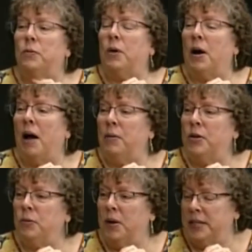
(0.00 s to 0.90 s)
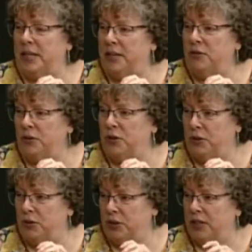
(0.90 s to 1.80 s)
How would you want to
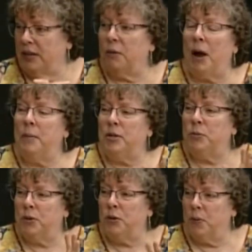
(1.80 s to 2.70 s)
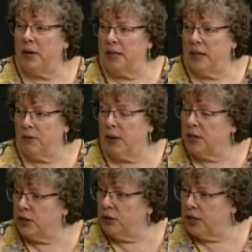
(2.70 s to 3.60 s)
introduce? How much would you want to give away?
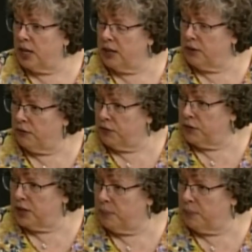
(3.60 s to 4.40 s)
Because you're telling the first